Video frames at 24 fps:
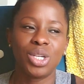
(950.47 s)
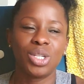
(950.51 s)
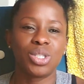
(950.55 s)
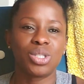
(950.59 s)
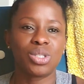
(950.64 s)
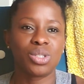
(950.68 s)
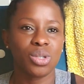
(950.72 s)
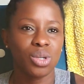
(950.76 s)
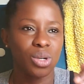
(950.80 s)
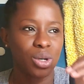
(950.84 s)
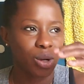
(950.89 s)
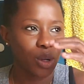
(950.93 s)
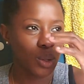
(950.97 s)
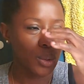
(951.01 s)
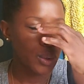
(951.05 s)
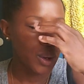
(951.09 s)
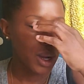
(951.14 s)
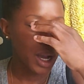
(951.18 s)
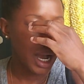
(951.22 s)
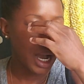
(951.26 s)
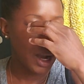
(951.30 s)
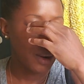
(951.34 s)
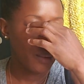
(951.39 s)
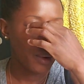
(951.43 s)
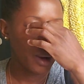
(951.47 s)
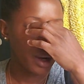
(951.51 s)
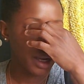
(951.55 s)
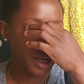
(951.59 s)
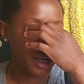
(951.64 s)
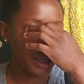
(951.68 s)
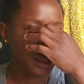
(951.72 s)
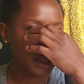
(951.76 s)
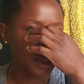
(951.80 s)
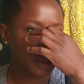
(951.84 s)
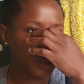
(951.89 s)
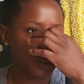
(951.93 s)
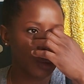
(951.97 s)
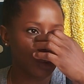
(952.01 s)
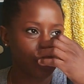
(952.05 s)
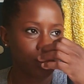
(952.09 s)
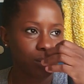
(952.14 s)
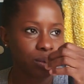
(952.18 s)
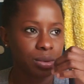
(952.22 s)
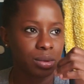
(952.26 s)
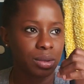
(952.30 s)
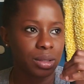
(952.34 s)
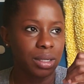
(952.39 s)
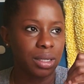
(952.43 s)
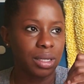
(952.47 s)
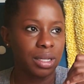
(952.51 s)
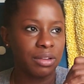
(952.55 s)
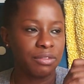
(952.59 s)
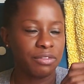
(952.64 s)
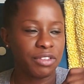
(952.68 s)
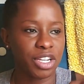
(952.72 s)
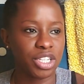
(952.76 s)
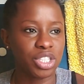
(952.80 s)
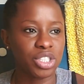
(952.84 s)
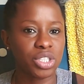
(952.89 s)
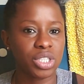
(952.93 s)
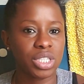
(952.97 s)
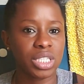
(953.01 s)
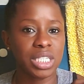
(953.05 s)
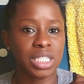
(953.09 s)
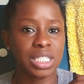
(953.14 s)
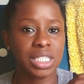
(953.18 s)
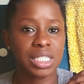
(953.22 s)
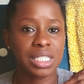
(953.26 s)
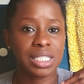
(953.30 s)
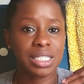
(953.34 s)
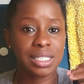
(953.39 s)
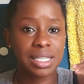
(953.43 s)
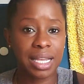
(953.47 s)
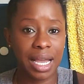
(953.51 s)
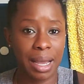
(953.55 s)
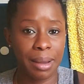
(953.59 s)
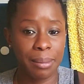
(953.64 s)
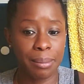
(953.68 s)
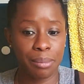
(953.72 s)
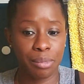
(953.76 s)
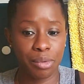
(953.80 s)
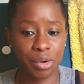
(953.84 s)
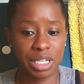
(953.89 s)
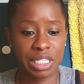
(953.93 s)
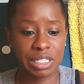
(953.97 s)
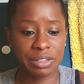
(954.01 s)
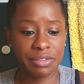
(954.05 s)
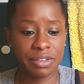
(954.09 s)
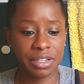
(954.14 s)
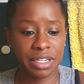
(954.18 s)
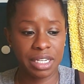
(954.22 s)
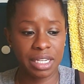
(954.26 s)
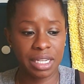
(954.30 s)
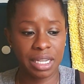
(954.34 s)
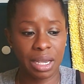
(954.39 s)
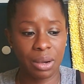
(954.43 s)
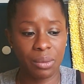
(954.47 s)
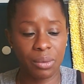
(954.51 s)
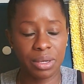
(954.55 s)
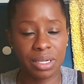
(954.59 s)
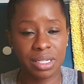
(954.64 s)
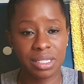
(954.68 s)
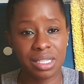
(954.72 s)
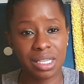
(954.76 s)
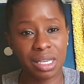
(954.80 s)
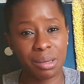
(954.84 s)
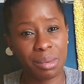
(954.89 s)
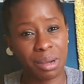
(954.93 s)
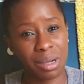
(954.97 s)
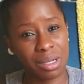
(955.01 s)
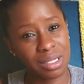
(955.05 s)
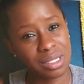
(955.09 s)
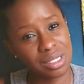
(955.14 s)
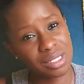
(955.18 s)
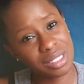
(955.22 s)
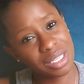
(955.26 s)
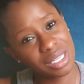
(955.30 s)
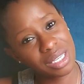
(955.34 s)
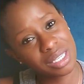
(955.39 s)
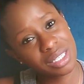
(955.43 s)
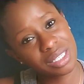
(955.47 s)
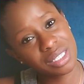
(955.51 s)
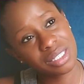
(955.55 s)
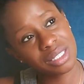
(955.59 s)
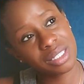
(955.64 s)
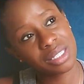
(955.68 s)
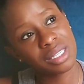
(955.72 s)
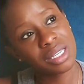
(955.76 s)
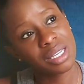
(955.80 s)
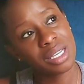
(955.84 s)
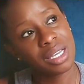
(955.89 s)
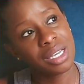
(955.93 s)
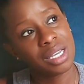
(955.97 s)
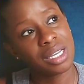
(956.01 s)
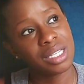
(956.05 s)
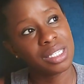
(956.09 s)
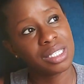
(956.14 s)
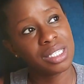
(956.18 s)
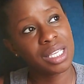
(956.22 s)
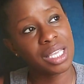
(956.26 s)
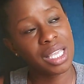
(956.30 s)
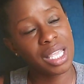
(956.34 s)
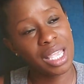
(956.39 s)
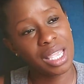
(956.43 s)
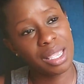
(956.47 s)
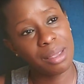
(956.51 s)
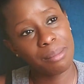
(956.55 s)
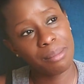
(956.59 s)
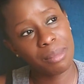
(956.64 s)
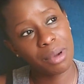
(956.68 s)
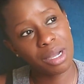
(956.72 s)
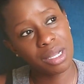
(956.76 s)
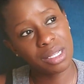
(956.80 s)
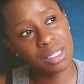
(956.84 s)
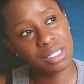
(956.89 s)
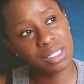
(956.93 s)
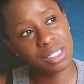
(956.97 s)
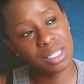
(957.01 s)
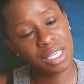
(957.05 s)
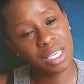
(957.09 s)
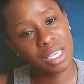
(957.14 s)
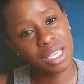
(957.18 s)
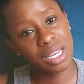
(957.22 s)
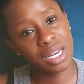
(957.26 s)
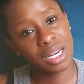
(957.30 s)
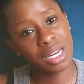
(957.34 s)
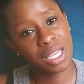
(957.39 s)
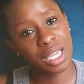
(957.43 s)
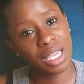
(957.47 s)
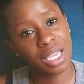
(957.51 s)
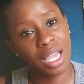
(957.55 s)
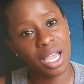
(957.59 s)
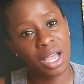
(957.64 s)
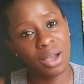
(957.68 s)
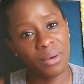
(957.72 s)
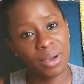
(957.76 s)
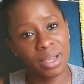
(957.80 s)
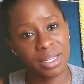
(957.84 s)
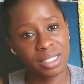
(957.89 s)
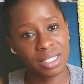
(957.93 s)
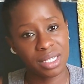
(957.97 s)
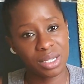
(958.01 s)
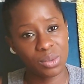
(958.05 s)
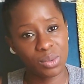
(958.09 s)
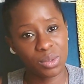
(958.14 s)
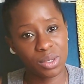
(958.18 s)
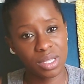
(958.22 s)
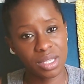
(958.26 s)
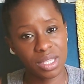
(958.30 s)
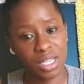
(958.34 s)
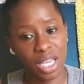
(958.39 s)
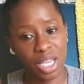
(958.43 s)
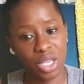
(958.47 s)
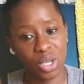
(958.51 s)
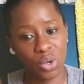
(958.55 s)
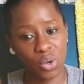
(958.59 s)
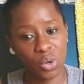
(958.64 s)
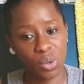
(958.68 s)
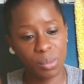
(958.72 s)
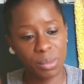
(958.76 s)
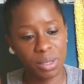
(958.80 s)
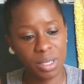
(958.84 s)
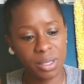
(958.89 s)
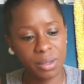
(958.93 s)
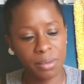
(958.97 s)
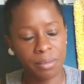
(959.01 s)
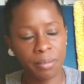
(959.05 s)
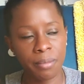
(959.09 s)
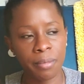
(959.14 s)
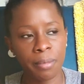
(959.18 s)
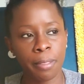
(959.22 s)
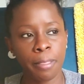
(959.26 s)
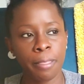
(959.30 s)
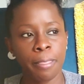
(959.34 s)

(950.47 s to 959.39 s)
So I want to eventually stop breastfeeding. I want to say about 6 to 8 months in, like how I did with Naomi,